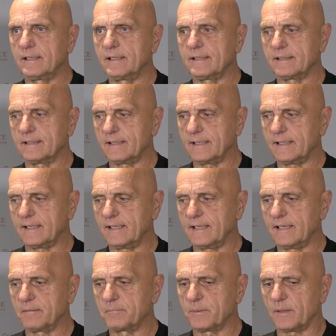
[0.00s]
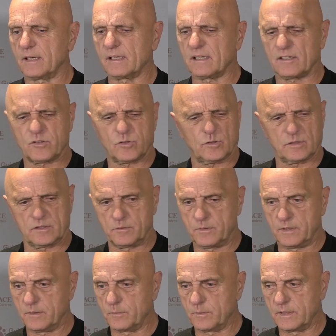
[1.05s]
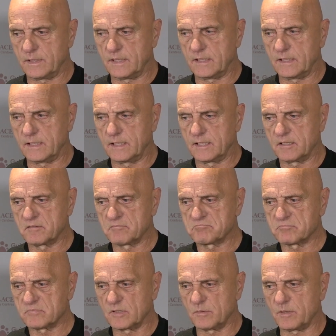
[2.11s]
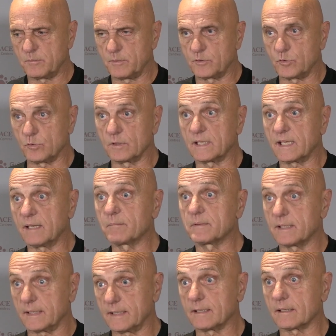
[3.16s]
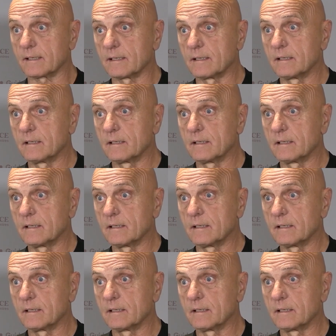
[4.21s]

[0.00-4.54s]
And but I thought the way we took the game to air